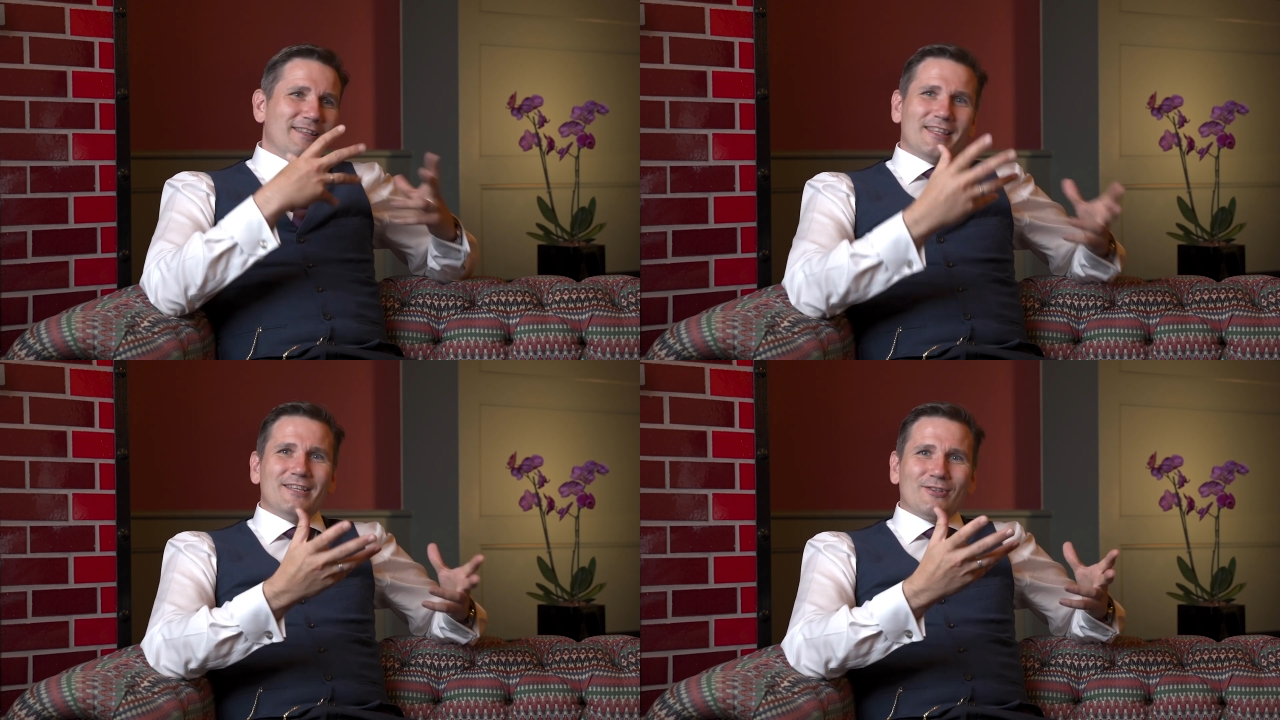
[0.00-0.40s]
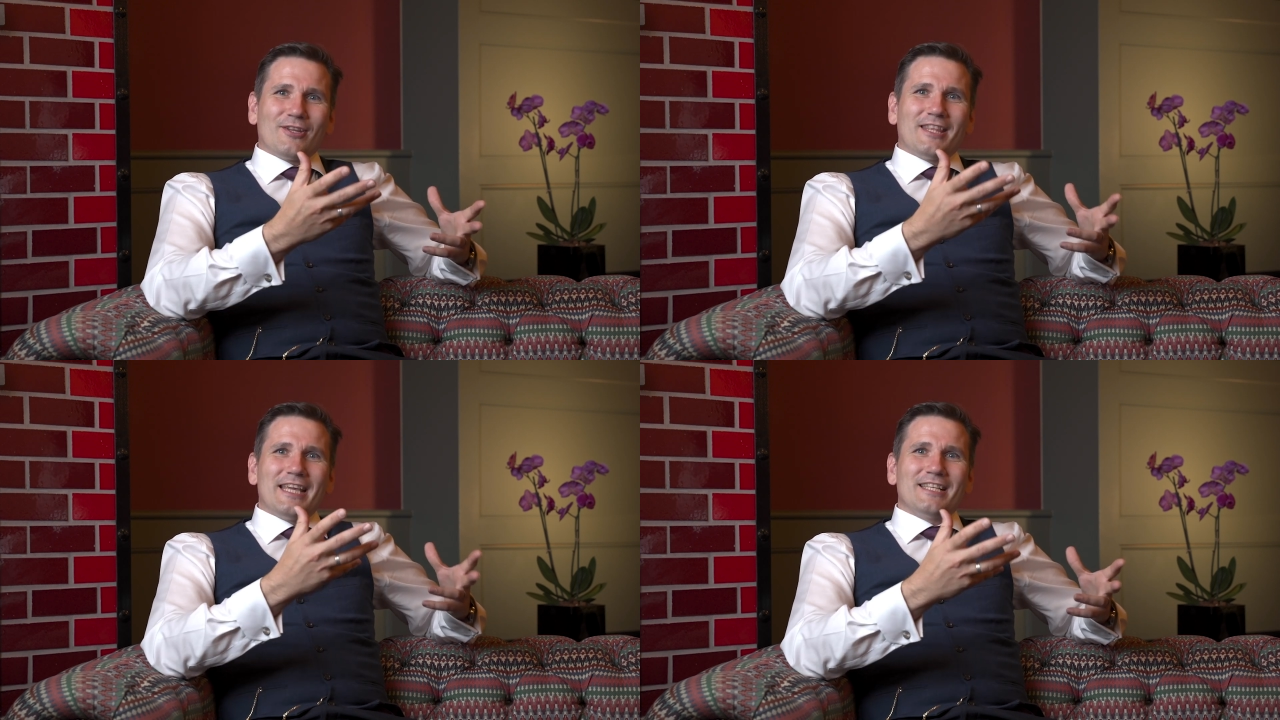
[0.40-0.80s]
these sort
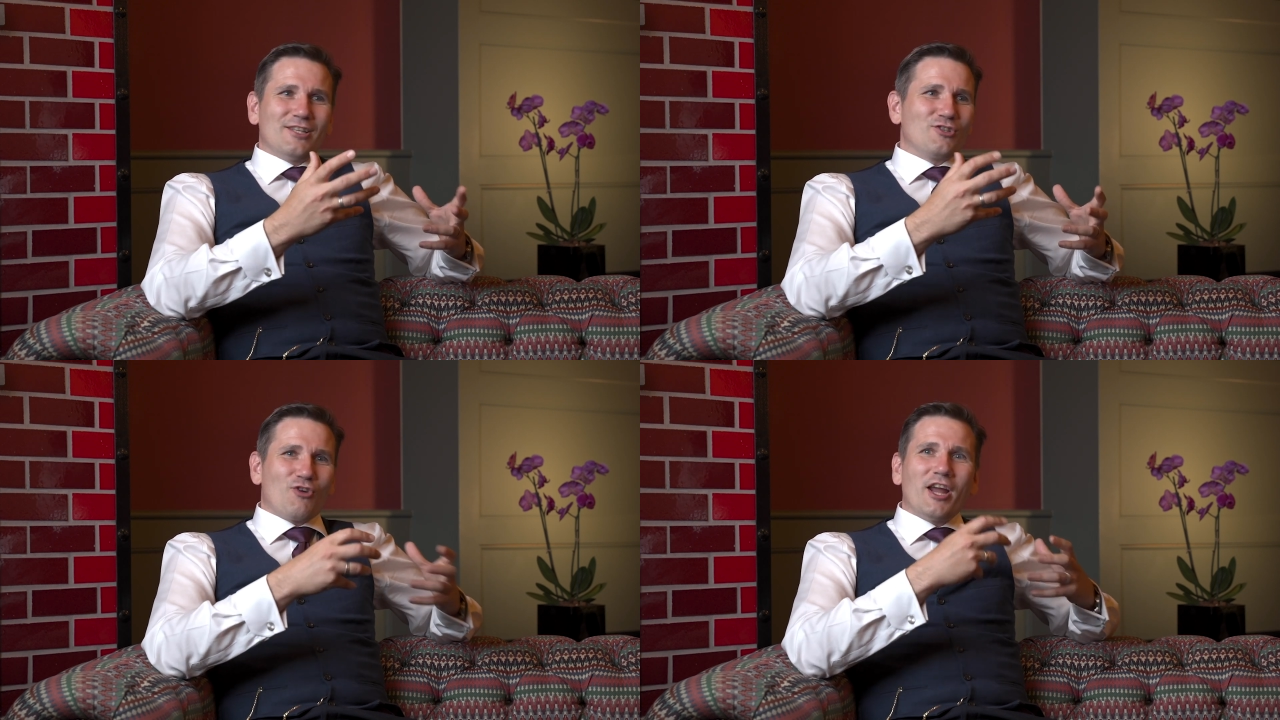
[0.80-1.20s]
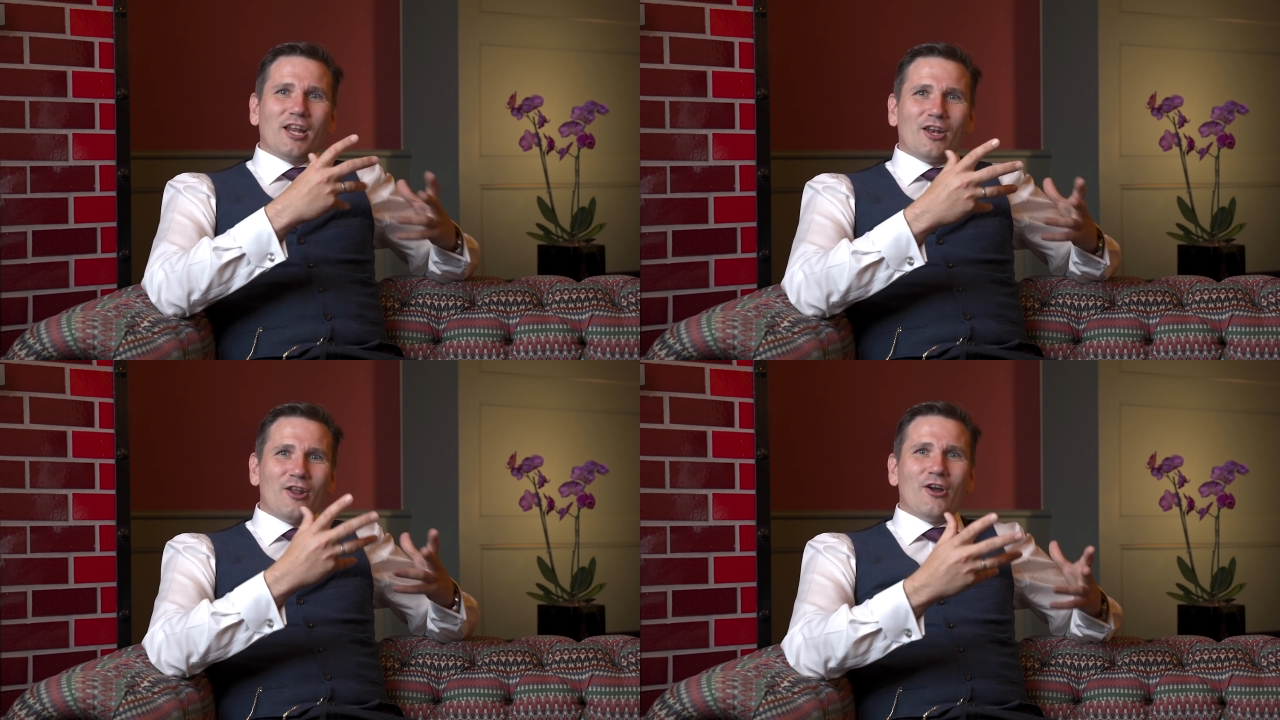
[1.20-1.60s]
of things and trying
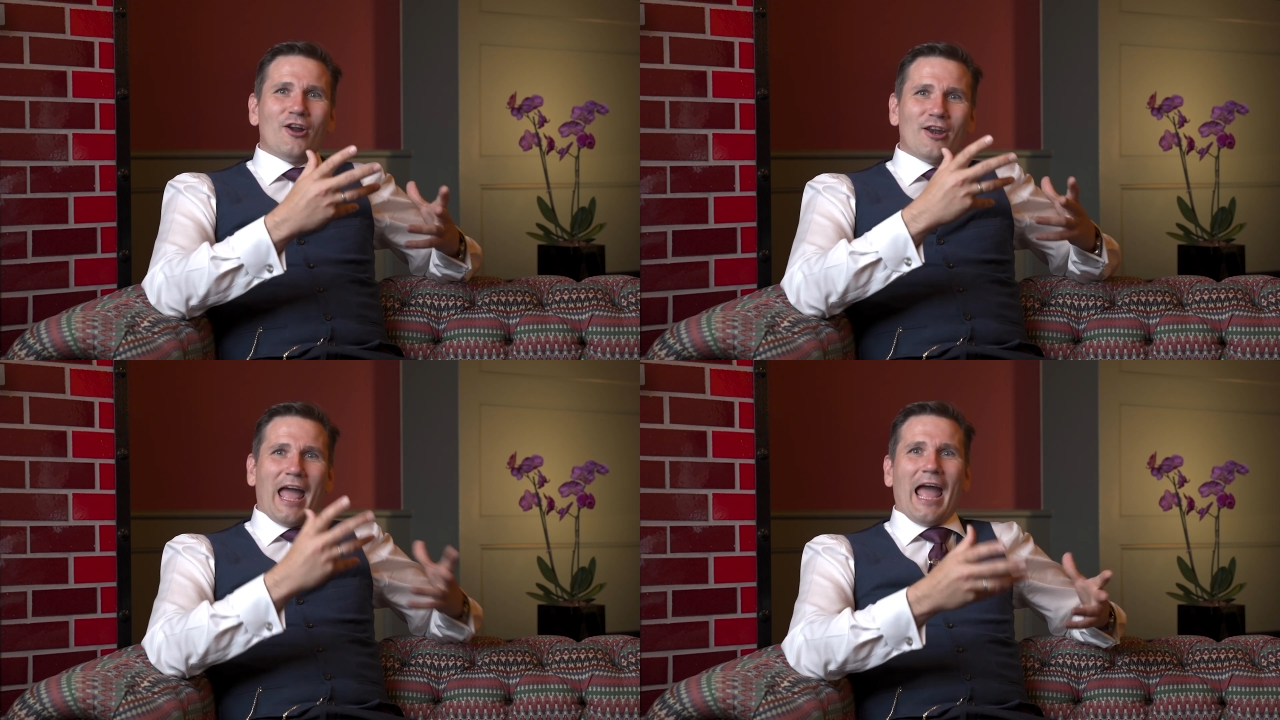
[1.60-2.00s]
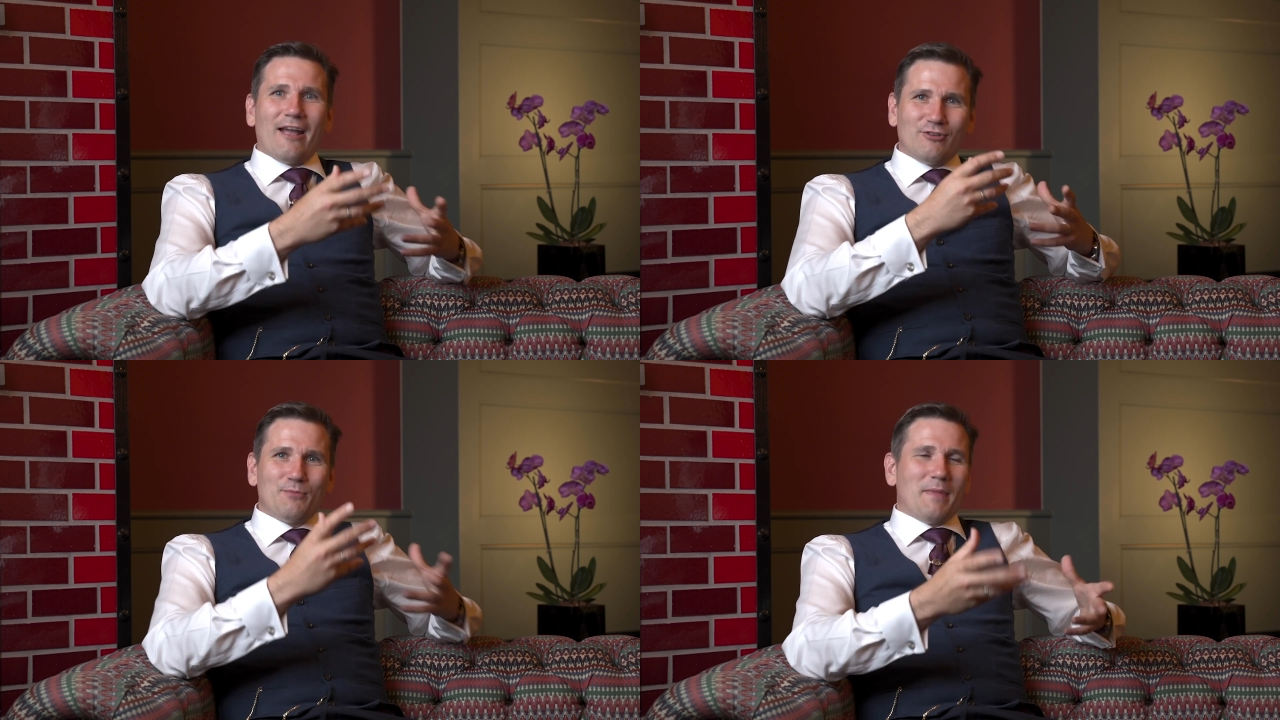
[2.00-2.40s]
to learn
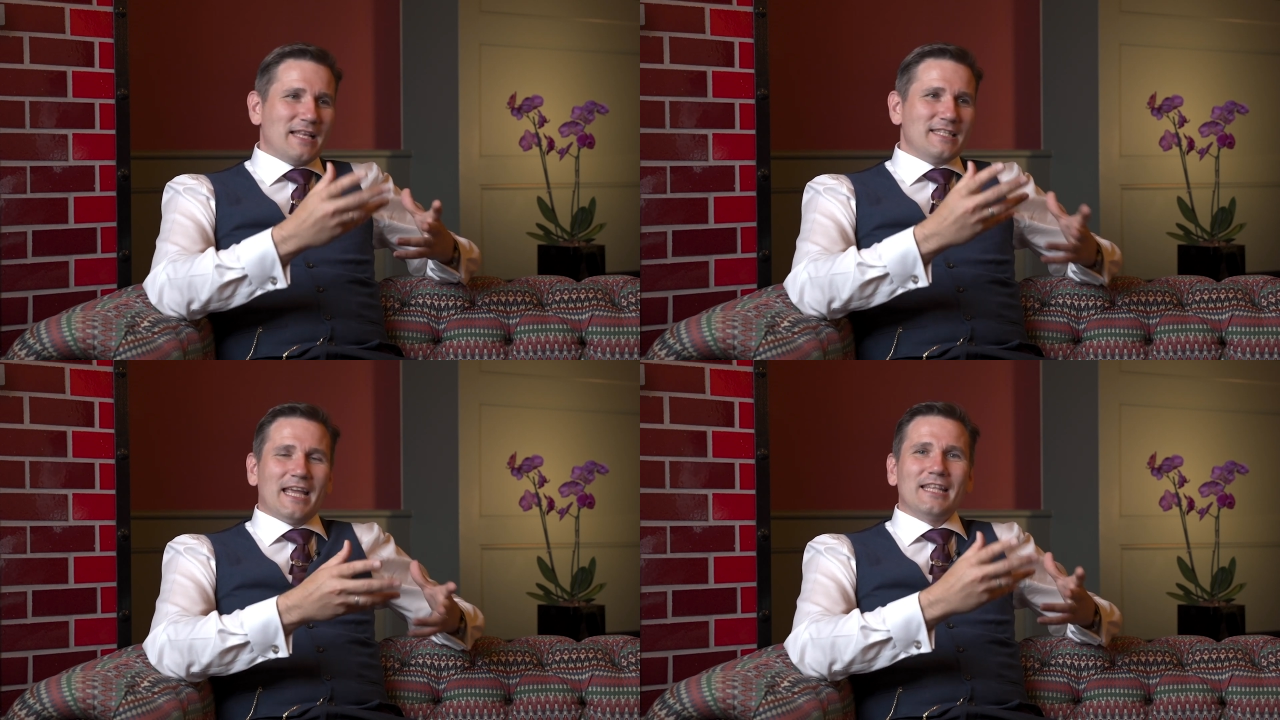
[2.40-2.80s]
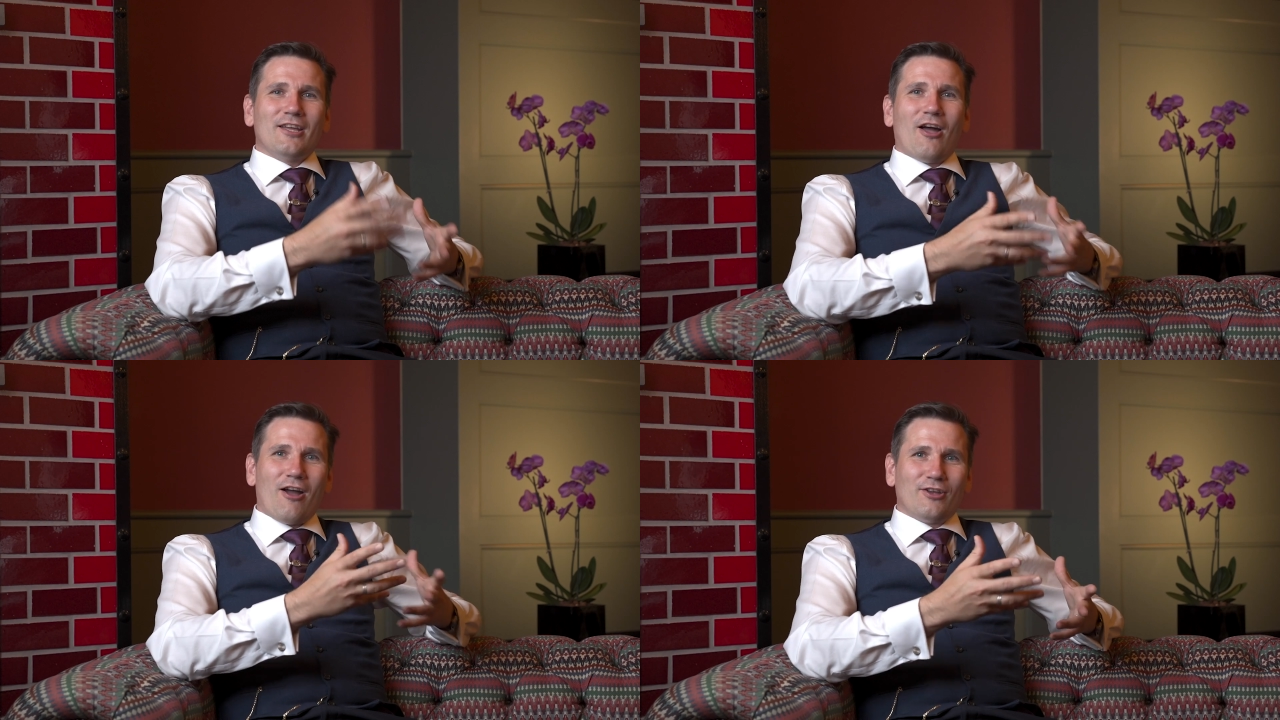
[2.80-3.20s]
how to maintain
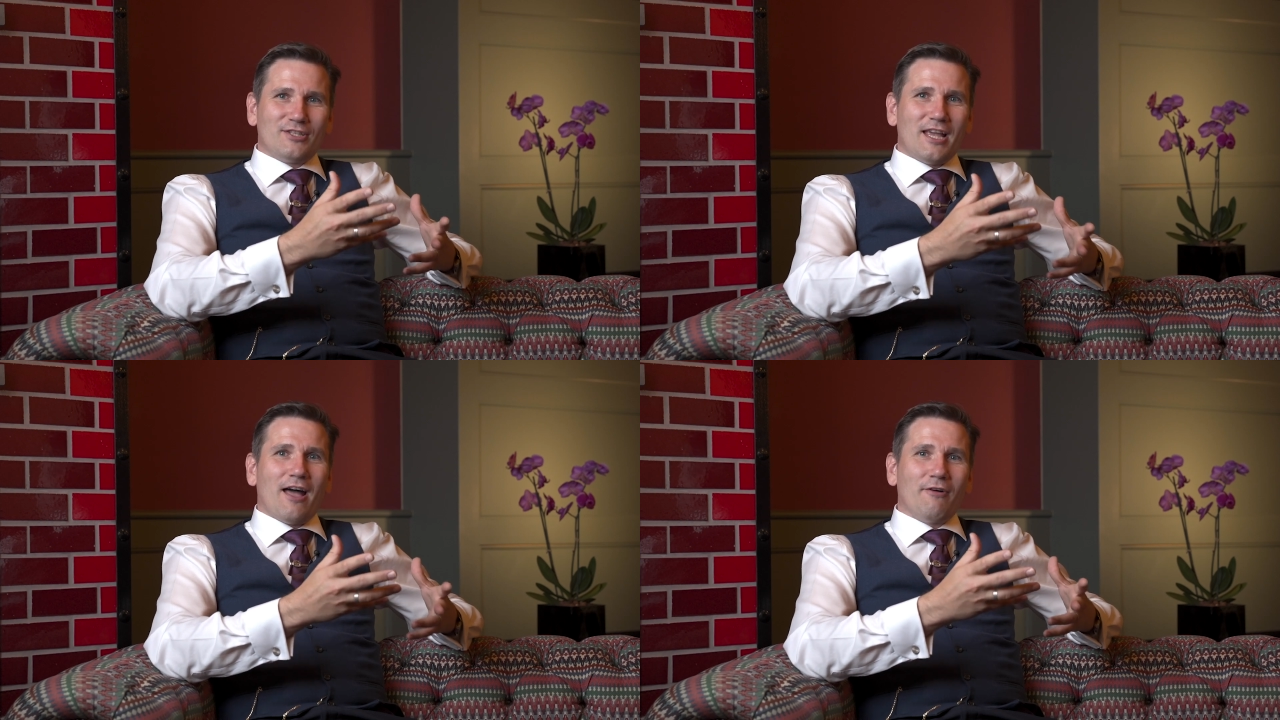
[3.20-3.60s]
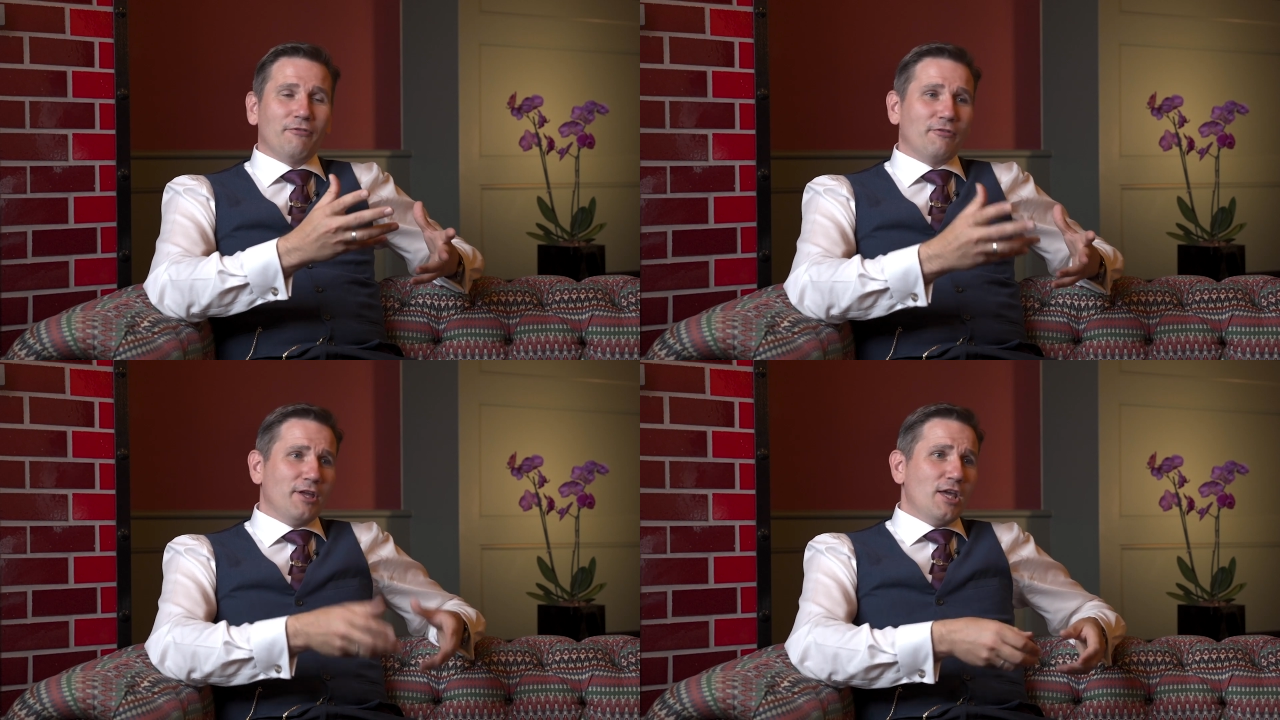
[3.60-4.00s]
the car yourself.